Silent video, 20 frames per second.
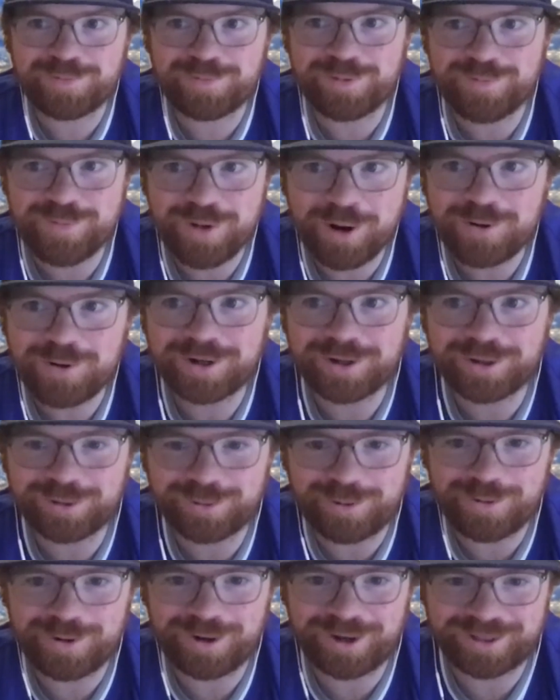promoting
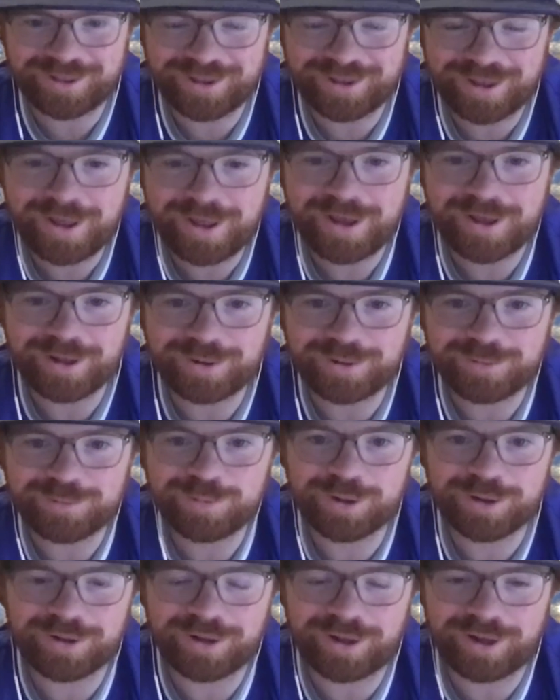throwing at the head,
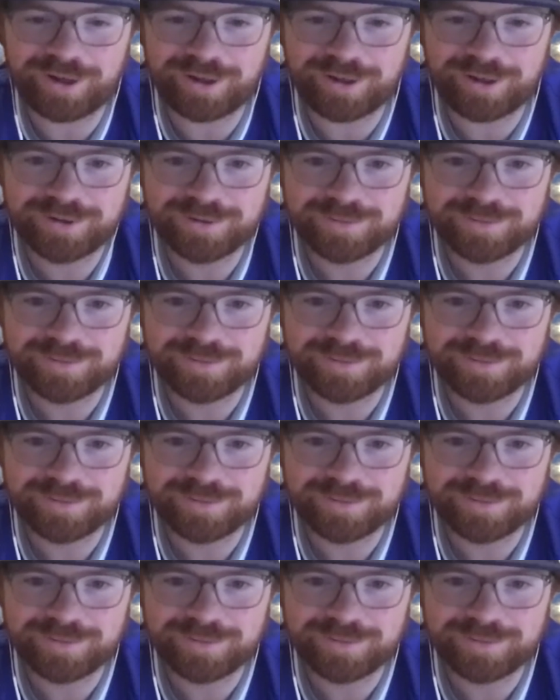but like